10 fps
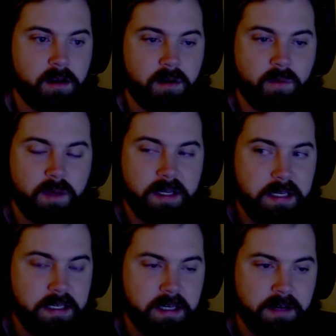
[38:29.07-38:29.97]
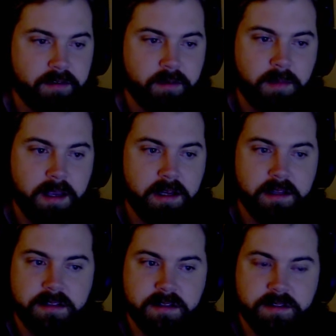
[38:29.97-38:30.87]
Whitney never made
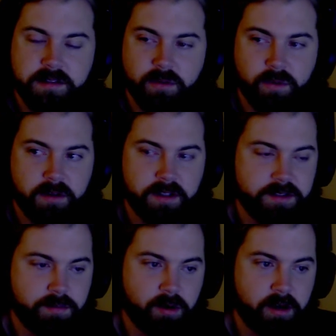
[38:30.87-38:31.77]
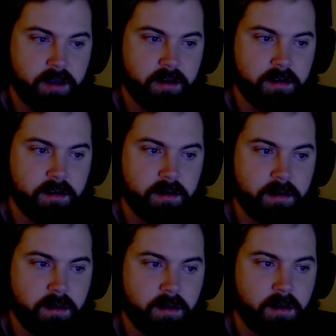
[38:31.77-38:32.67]
it to school this morning.
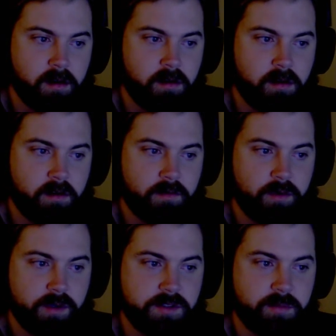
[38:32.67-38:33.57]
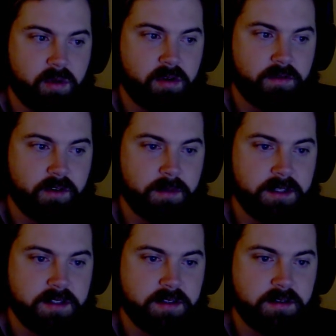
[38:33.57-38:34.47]
Her voice broke over my
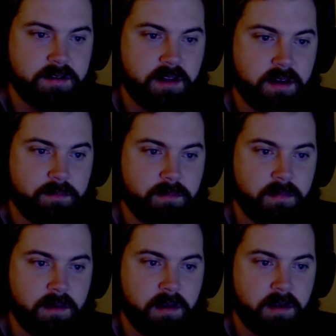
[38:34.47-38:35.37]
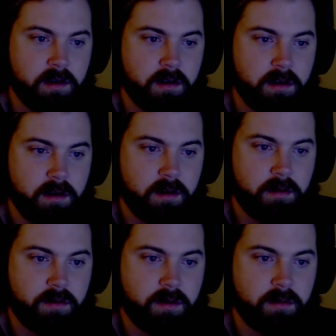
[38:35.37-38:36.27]
sister's name. Oh
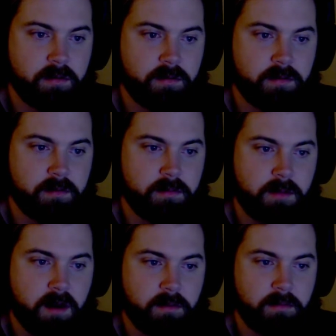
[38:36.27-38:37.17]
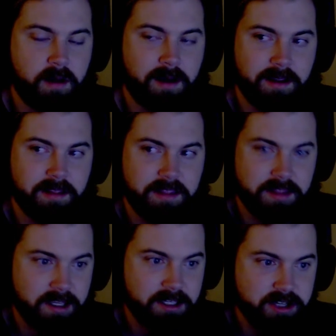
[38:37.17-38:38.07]
no. Mom, I
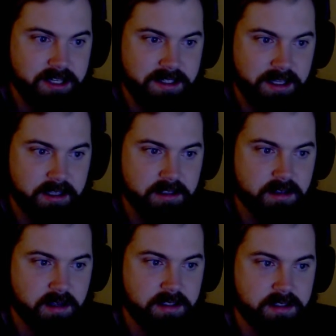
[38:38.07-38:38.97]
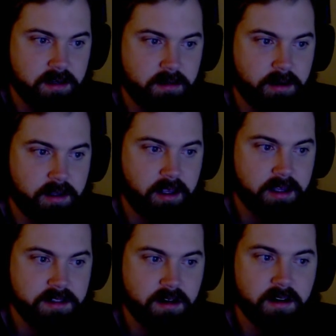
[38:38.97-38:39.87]
think she ditched, I said quickly. I
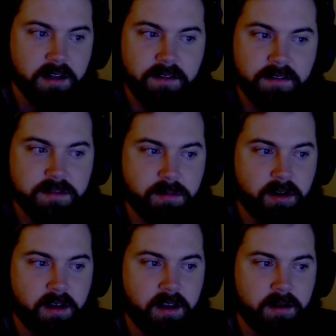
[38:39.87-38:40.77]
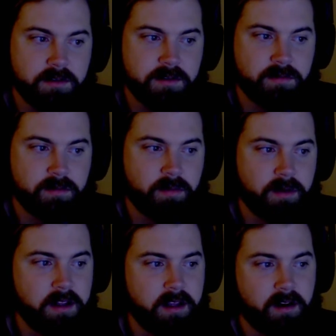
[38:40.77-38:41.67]
saw her leave this morning and it was
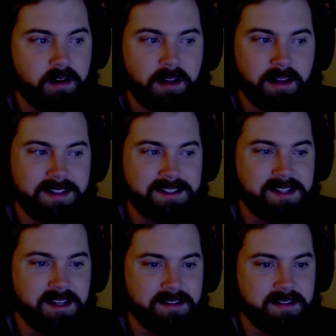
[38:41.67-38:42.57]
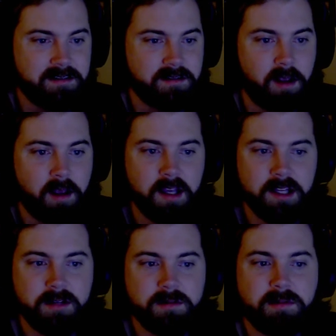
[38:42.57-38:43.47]
really early, like 6, and
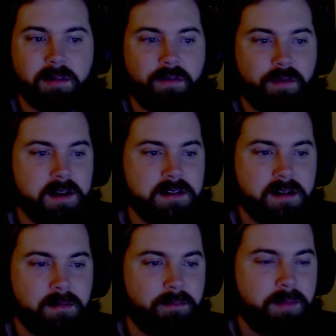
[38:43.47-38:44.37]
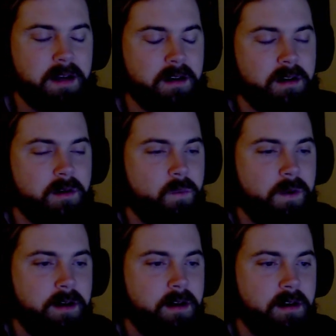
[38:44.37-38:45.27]
she was with her friends, Peter
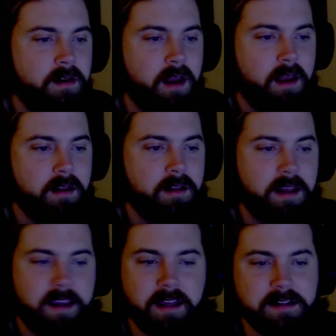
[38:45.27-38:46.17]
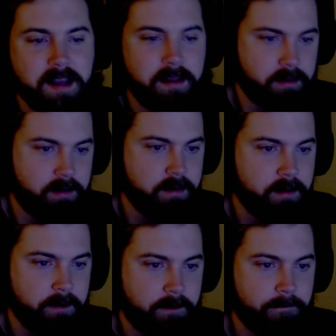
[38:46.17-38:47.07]
Whittaker and that kid Taylor.
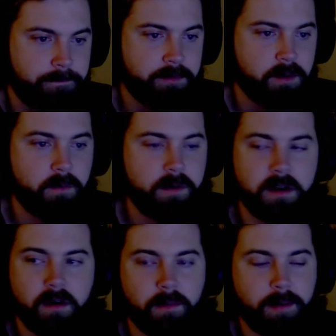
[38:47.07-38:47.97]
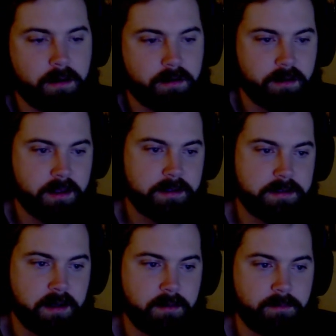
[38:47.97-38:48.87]
We know about all that,
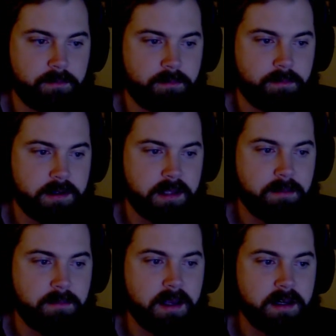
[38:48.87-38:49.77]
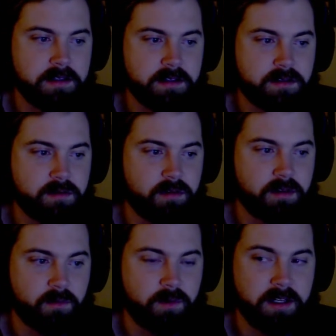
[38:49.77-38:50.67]
Sam, but they made it to school
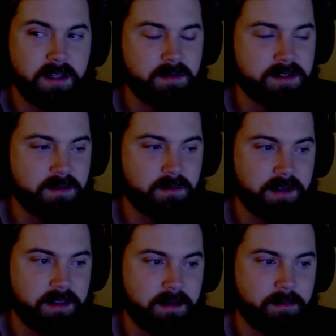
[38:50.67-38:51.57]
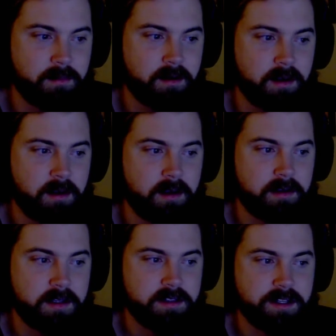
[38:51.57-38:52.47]
and Whitney wasn't with them.
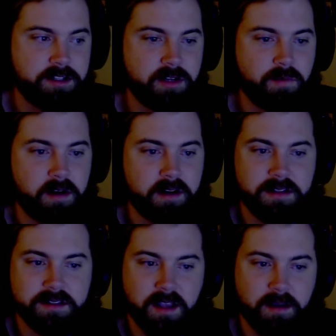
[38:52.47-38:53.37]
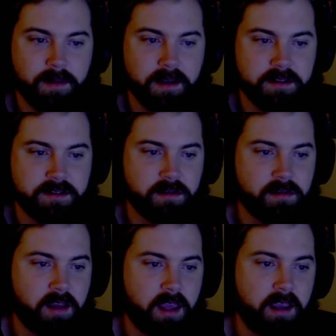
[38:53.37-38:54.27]
They said she wanted to stop by the Circle
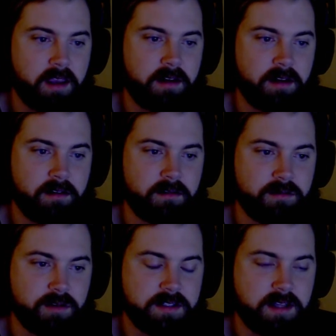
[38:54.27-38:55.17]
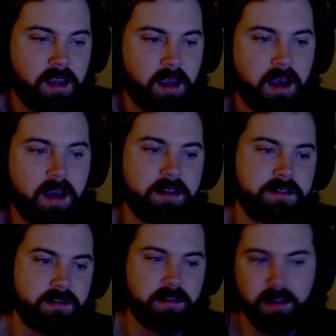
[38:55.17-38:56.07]
K near Drisking High,
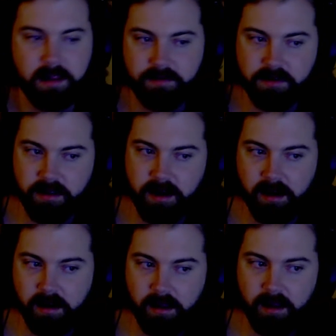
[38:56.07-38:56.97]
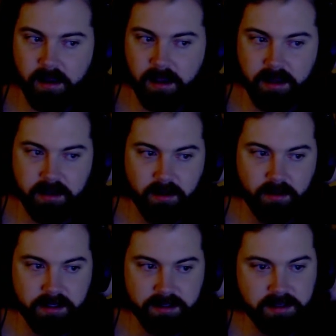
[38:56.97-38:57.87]
so they left her there, and no
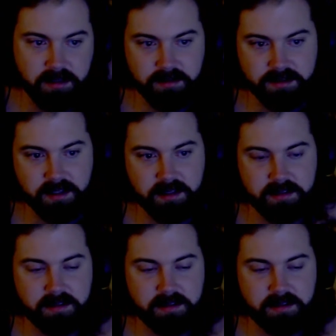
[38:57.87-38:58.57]
one has seen her since.